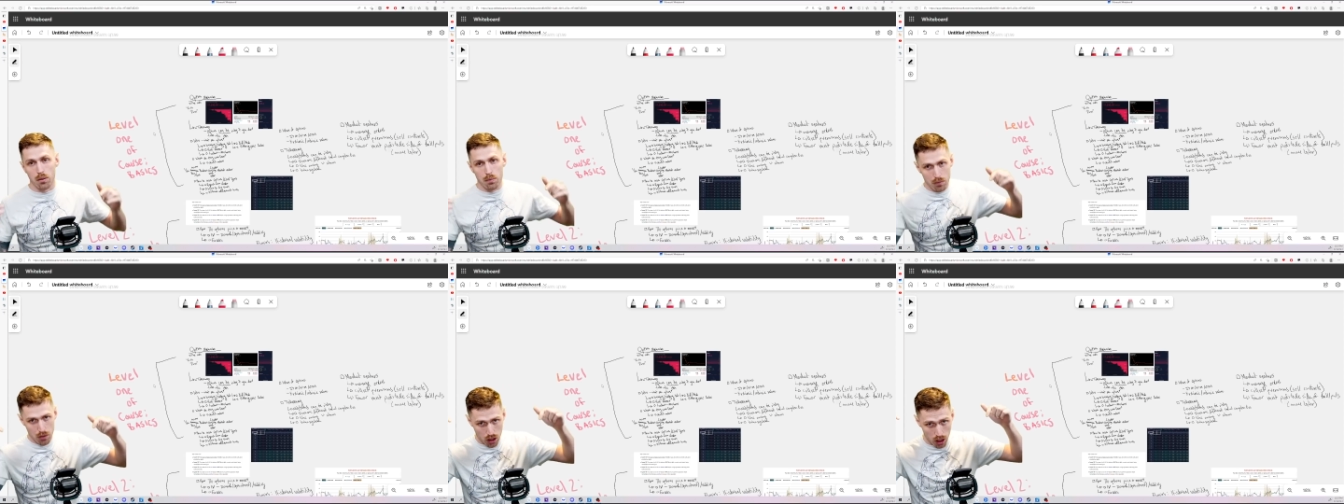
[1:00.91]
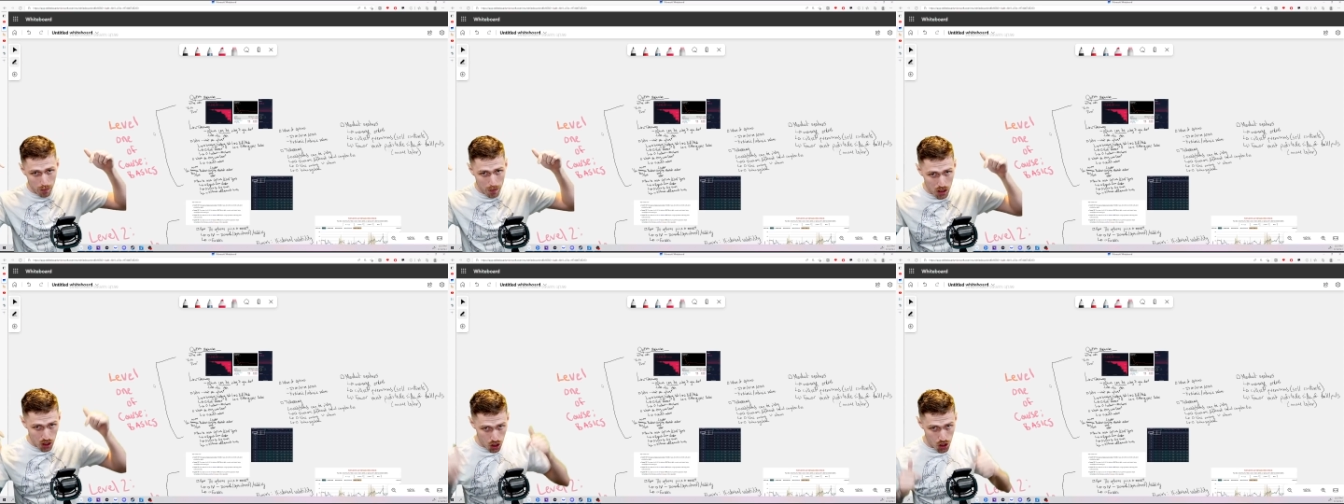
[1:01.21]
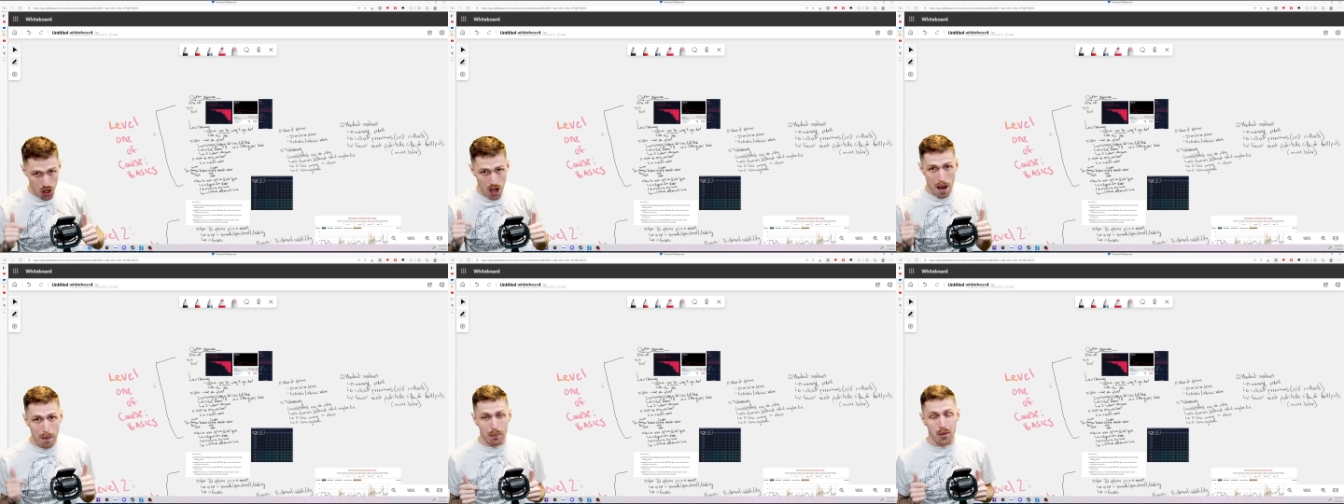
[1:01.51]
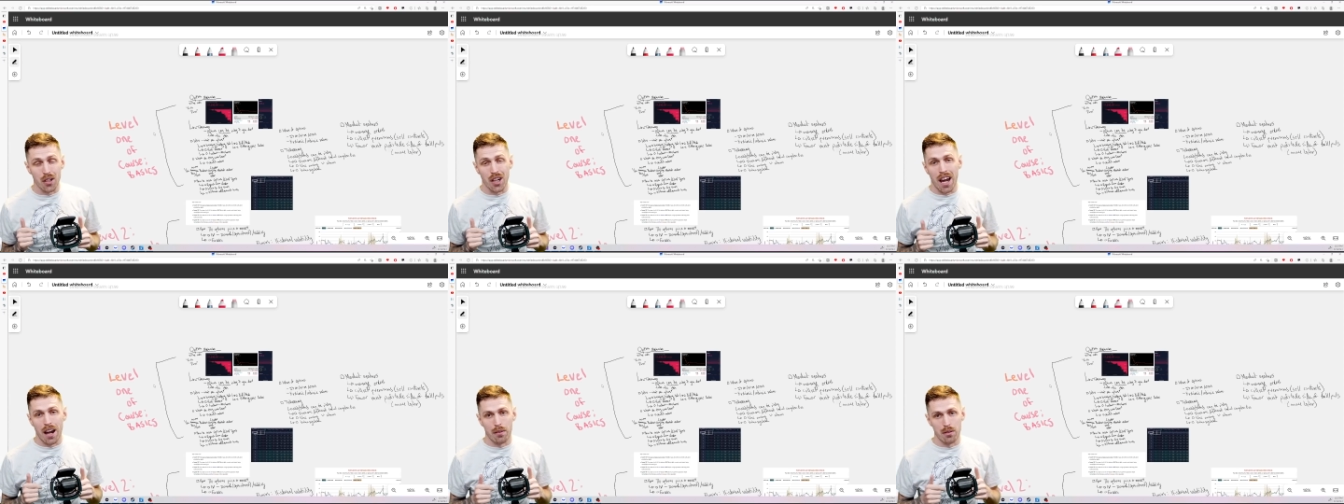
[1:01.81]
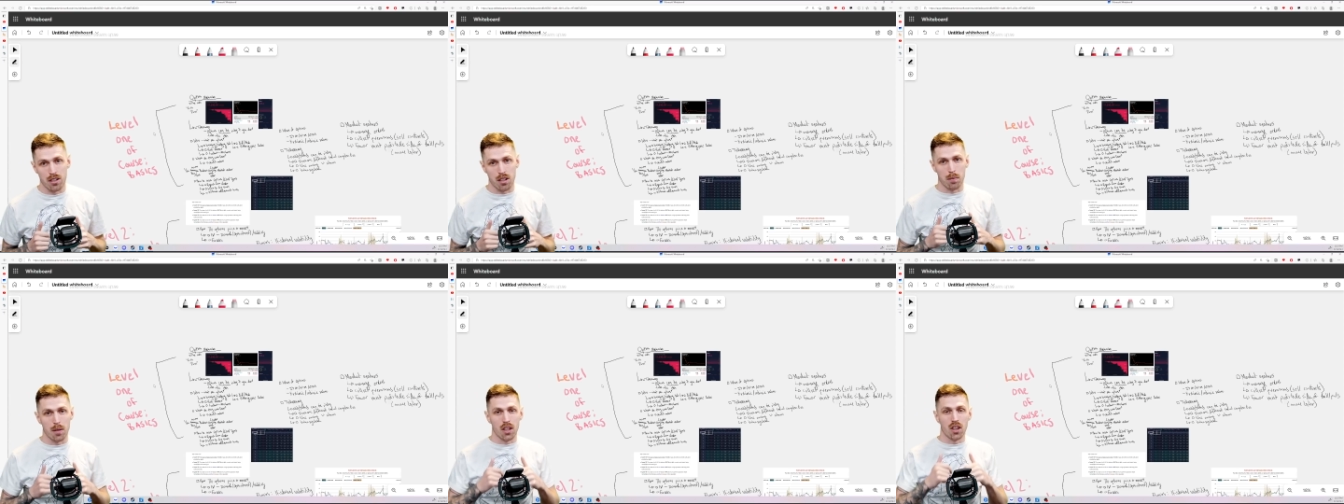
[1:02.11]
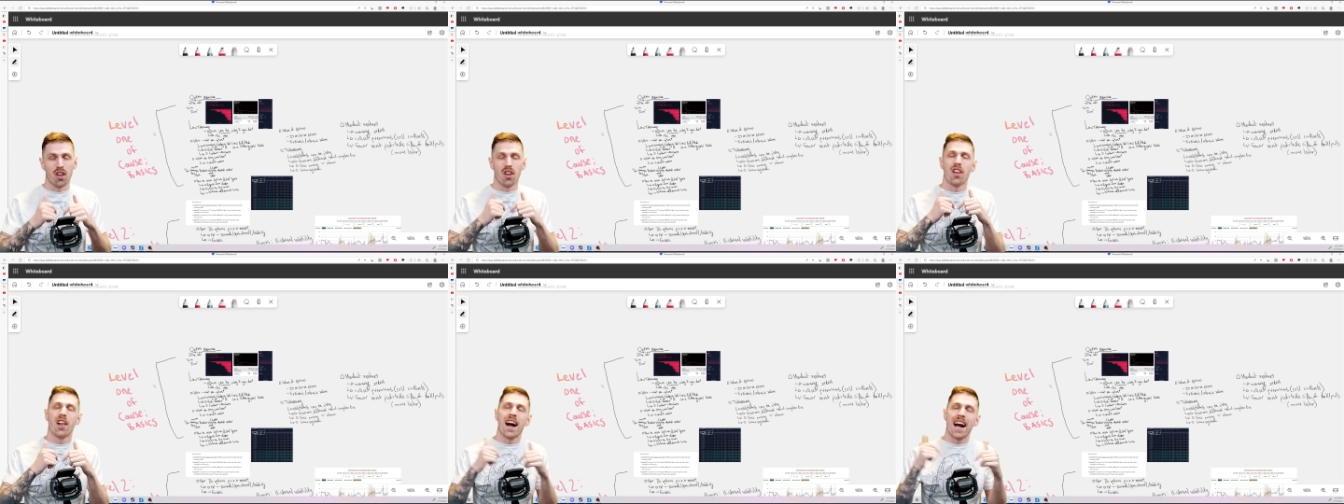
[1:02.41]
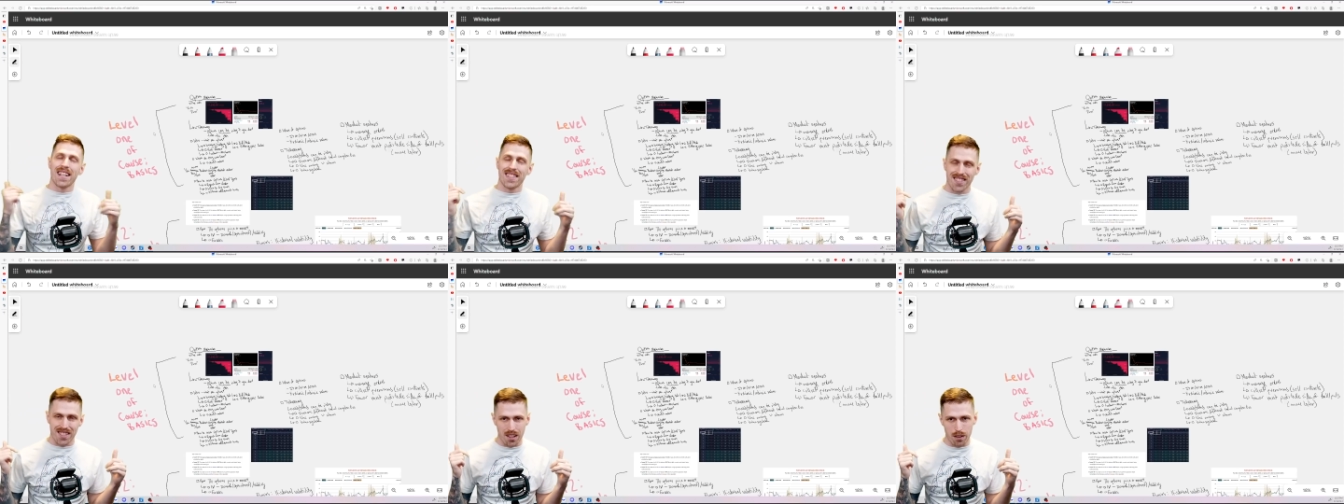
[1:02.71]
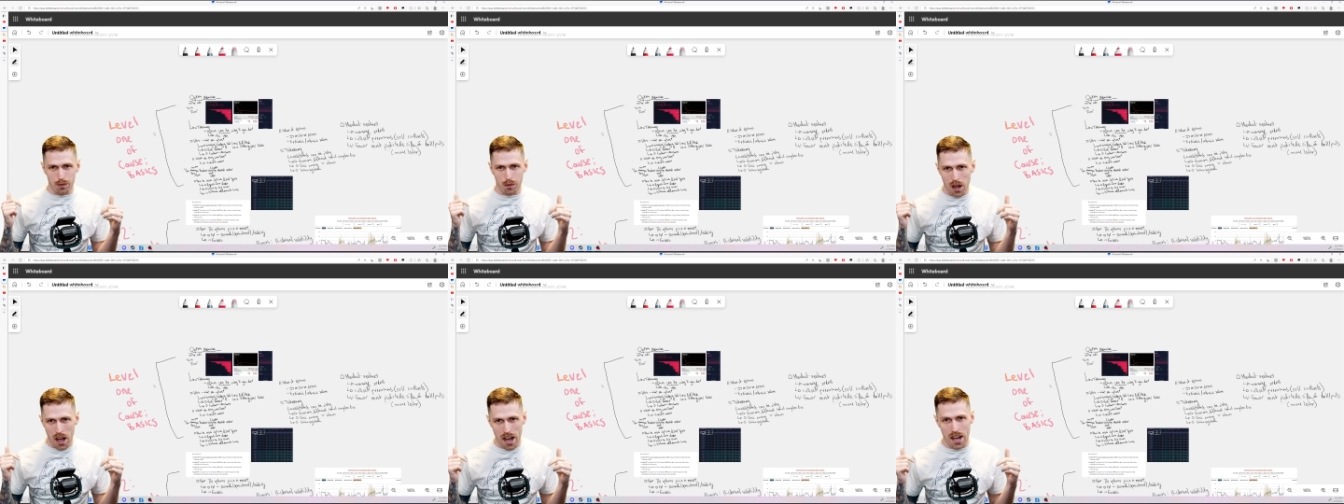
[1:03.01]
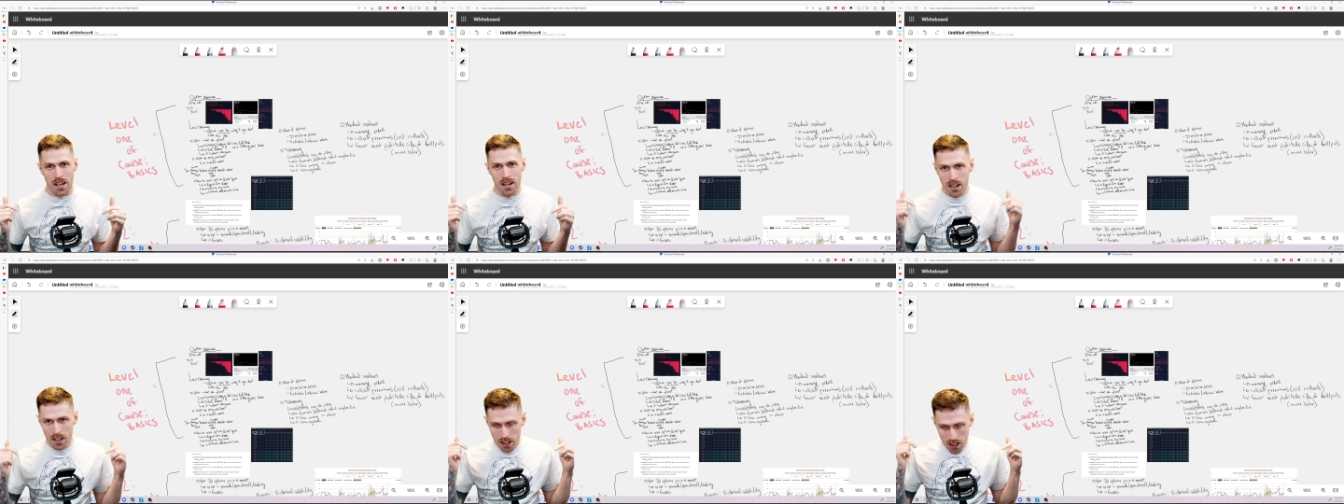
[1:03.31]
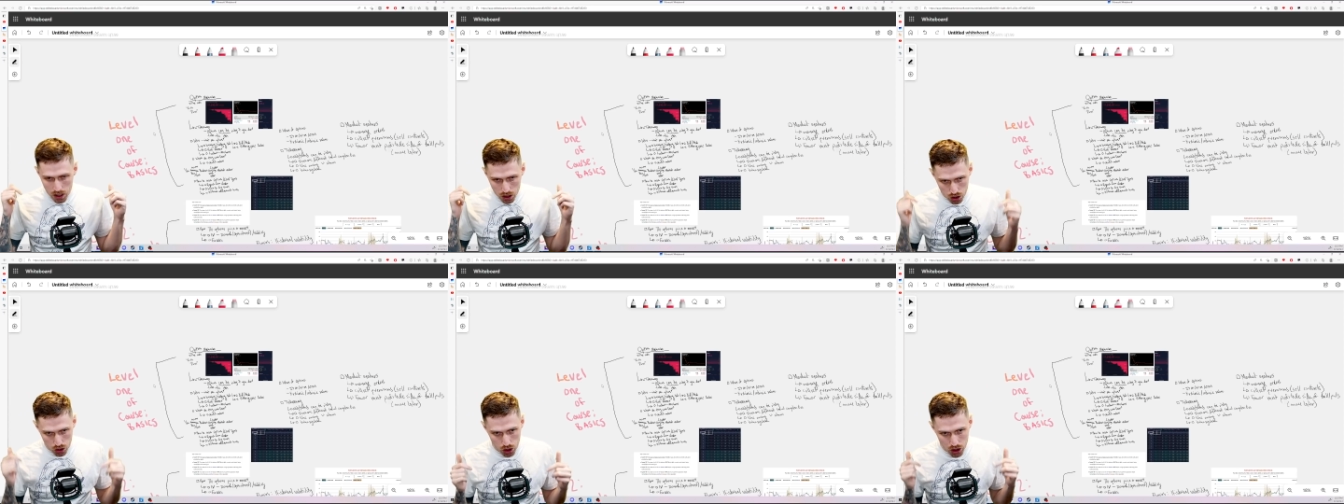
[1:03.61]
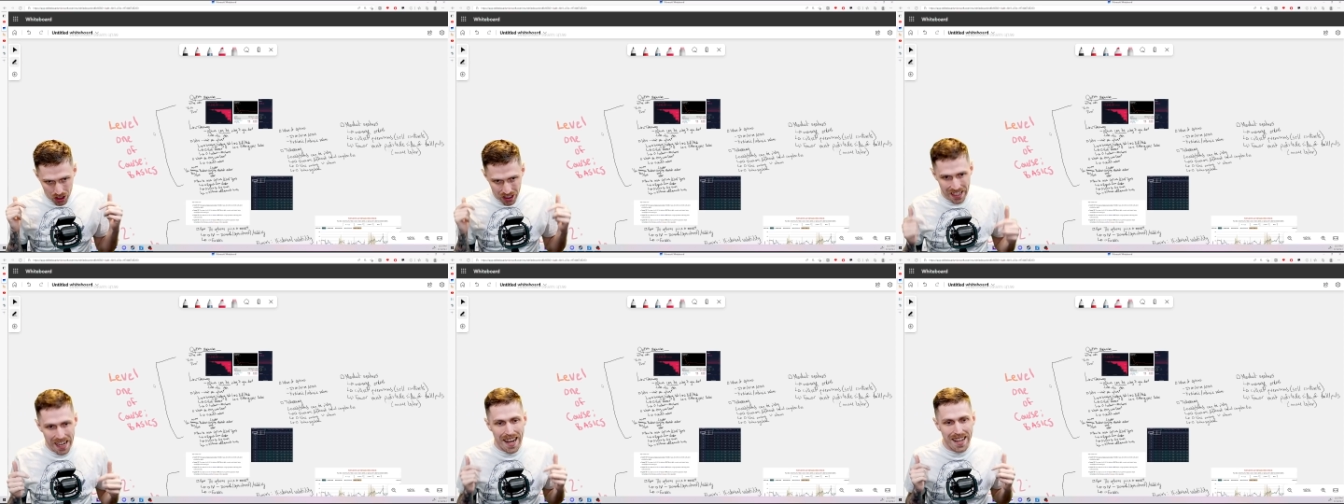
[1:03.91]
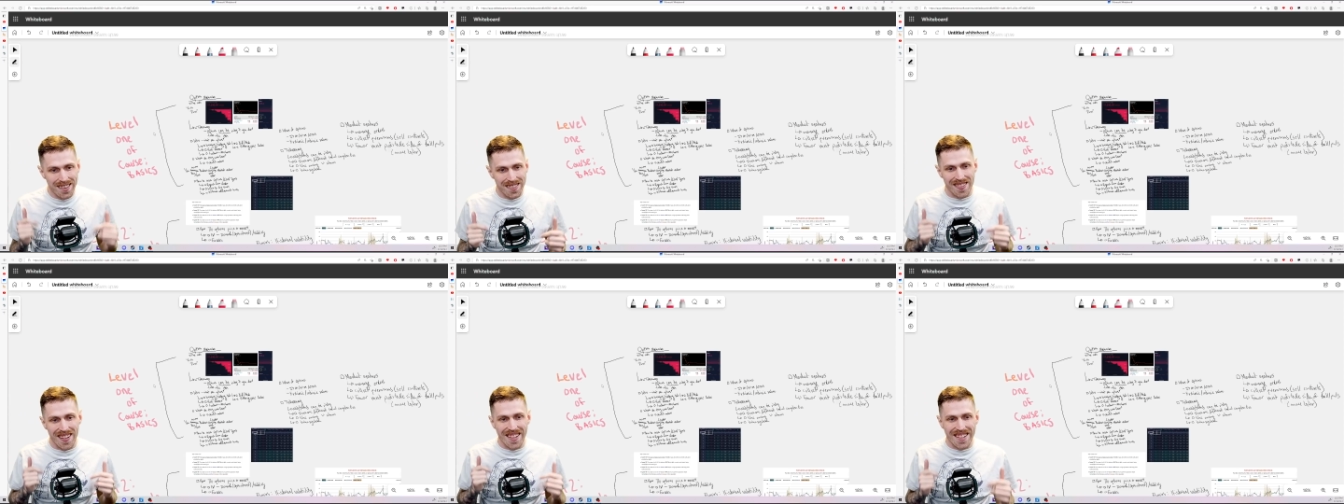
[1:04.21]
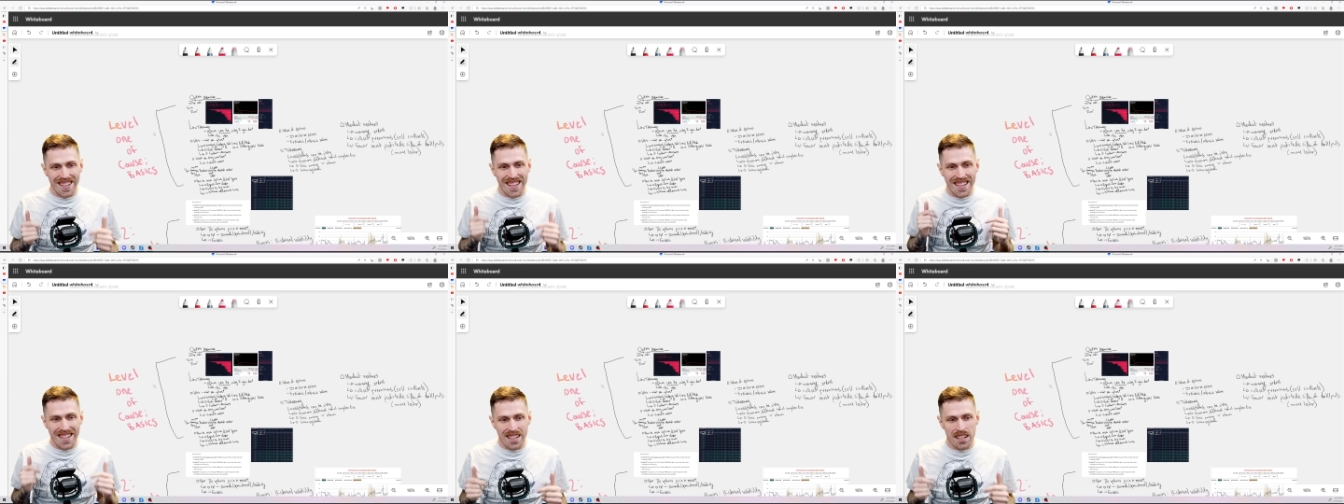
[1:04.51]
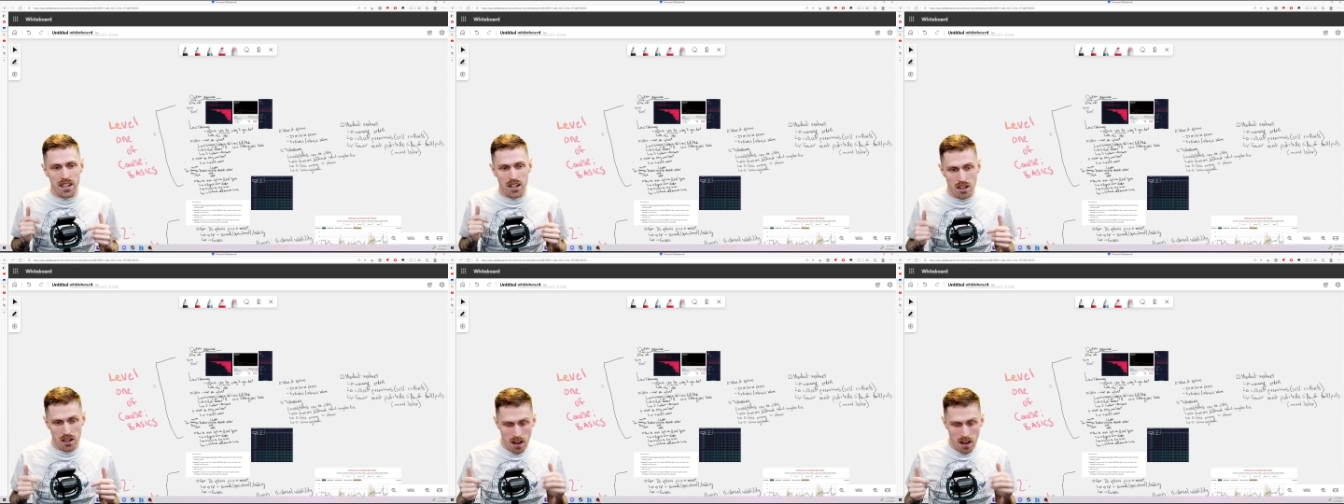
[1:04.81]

It's going to be chaptered out. There's going to be lots of good content in here,